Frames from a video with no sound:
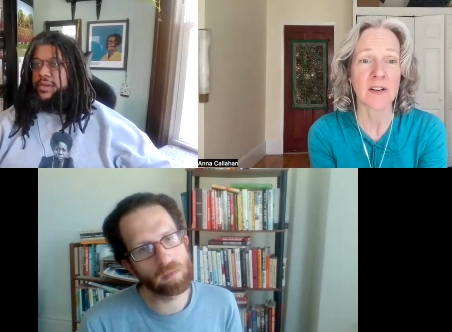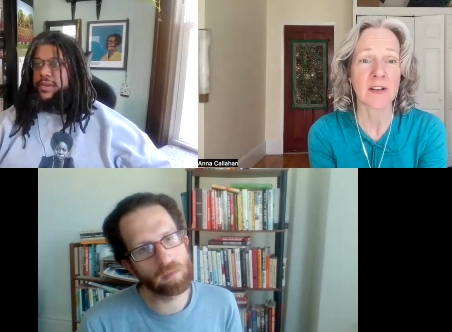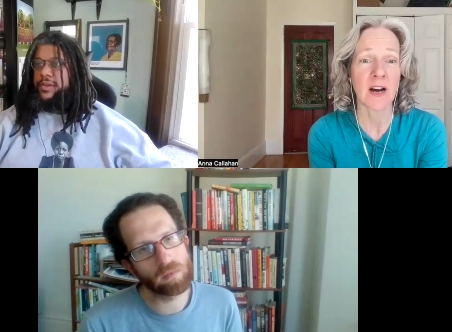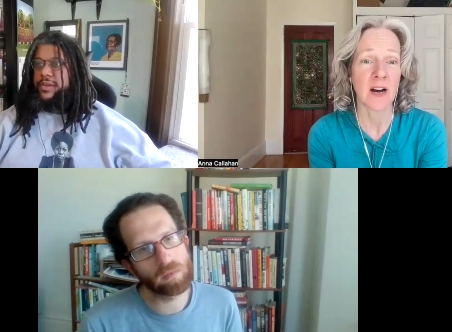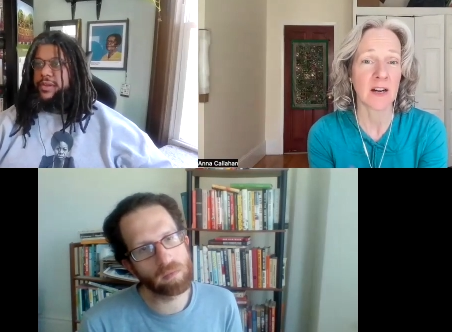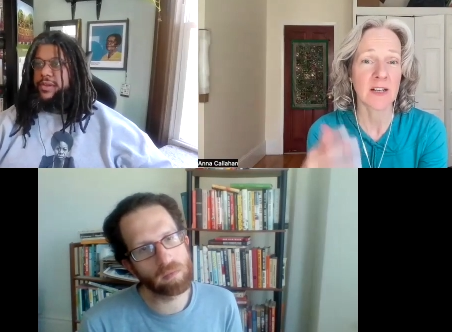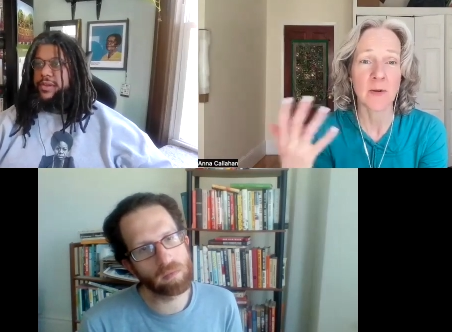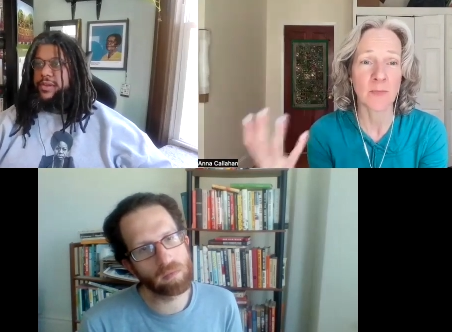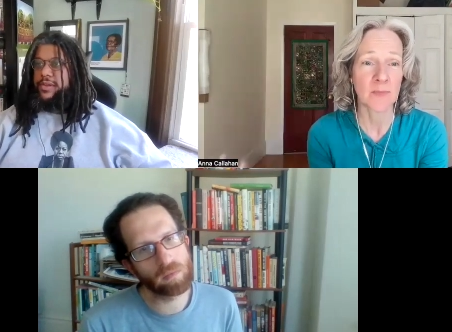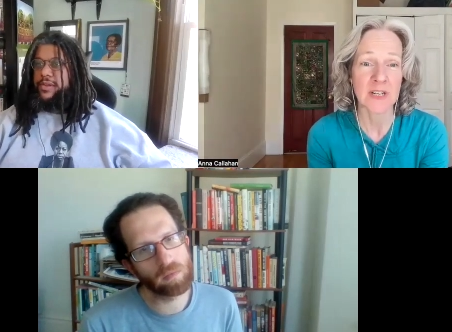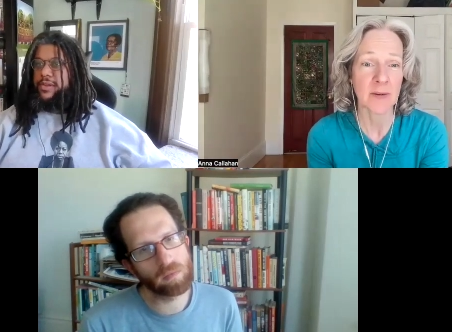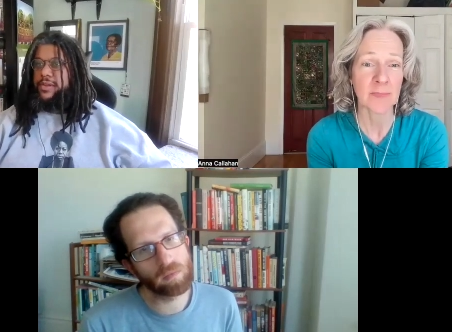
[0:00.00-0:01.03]
Speaker 1: uh,
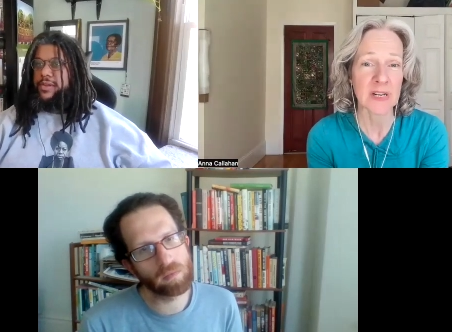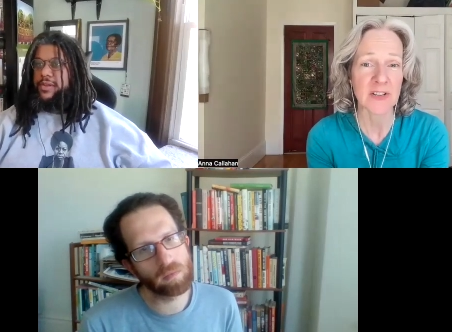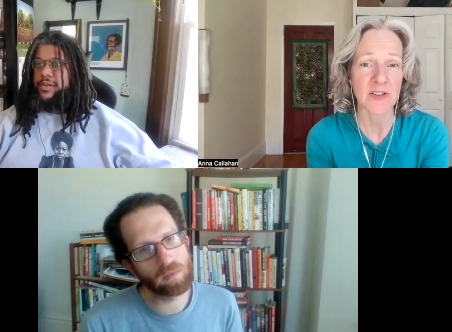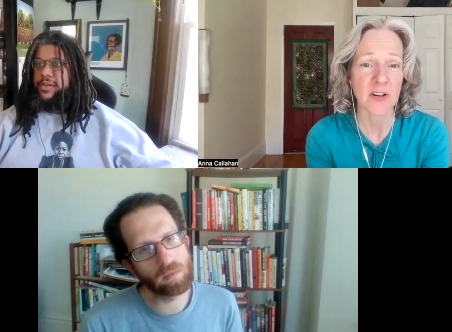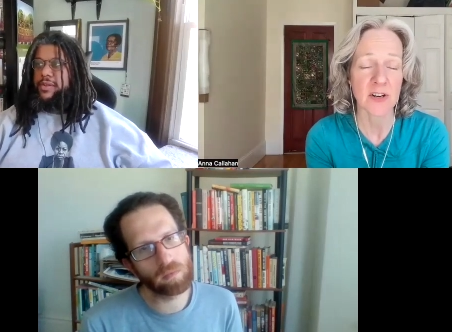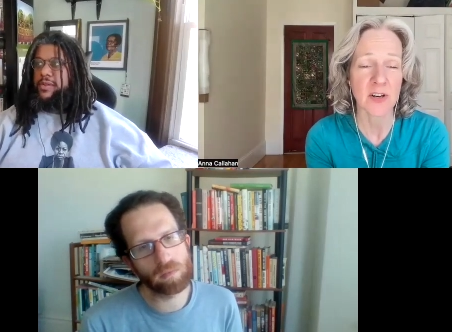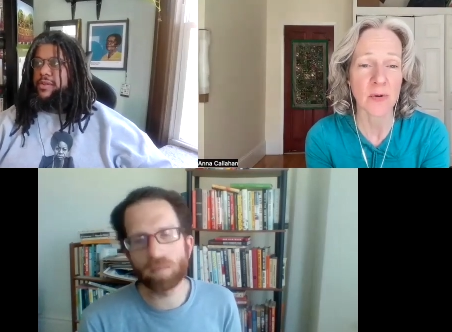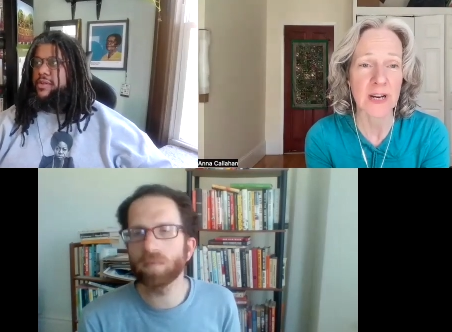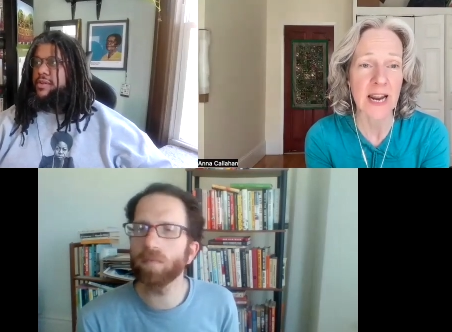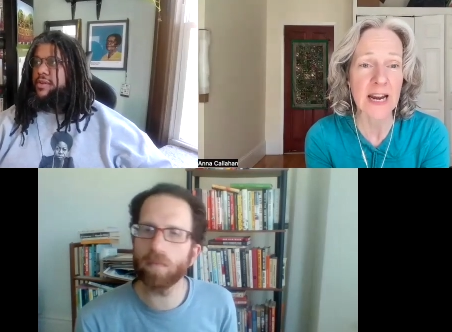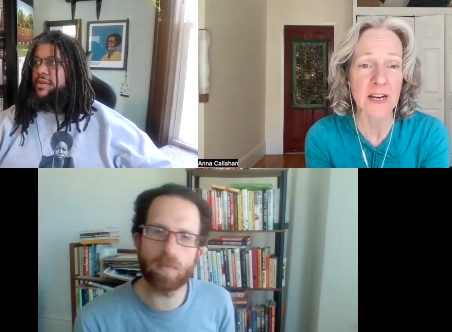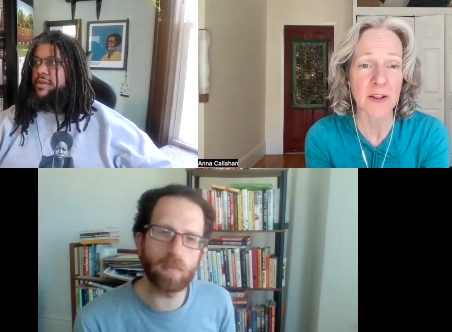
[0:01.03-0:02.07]
co- companies are
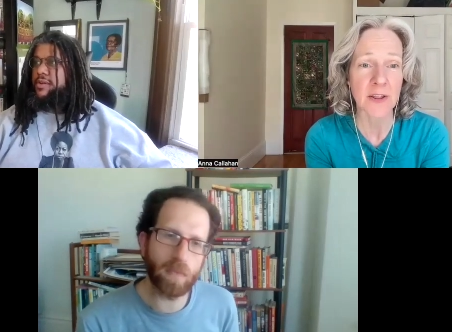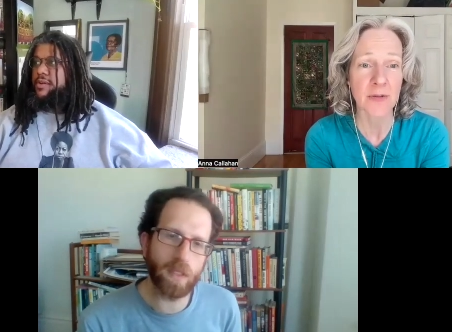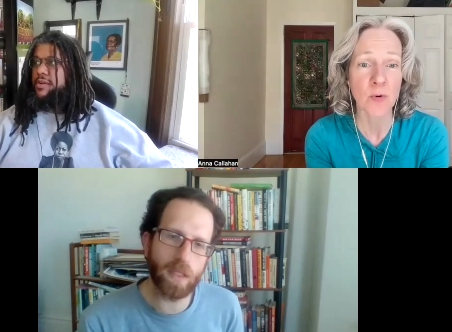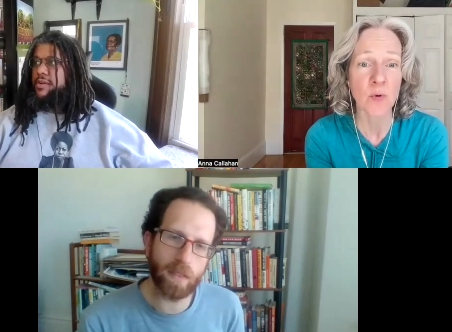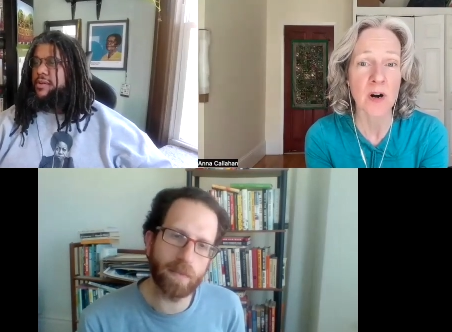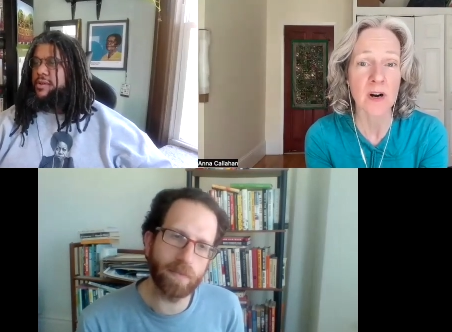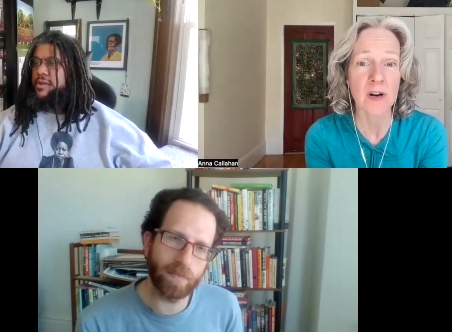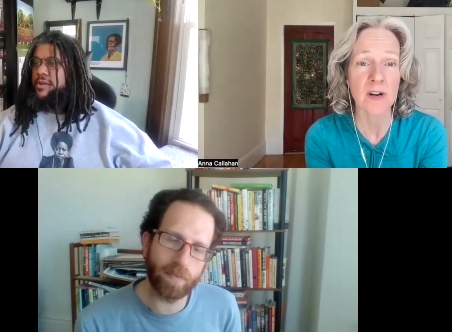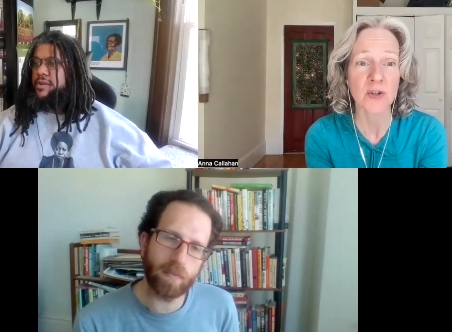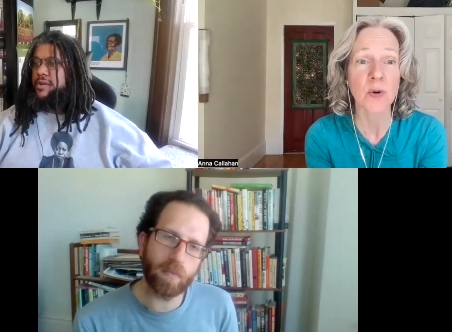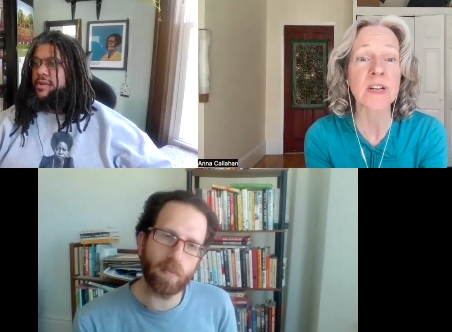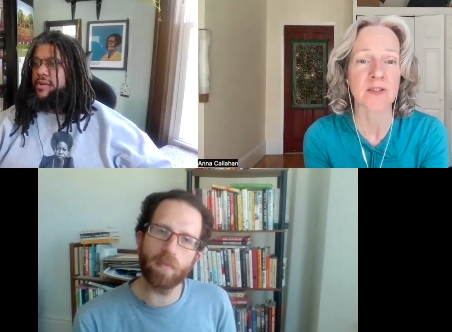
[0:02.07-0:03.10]
creating through our
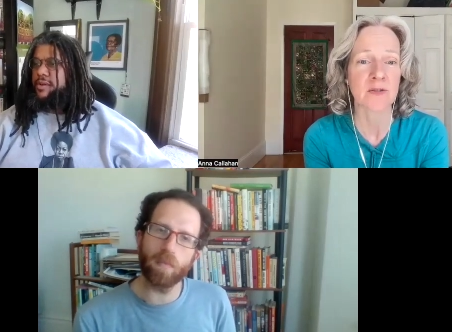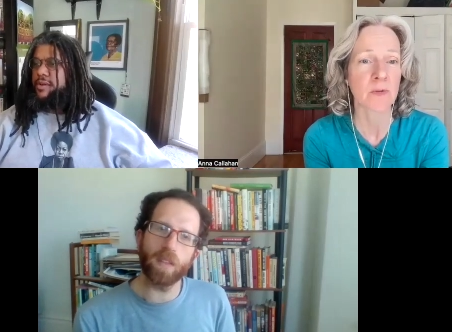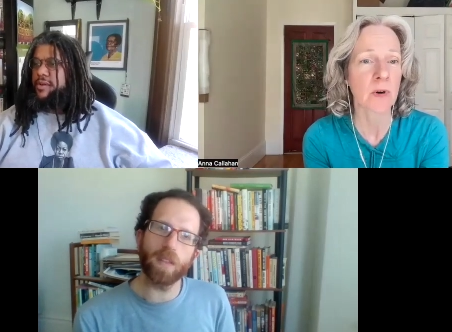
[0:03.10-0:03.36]
choices, through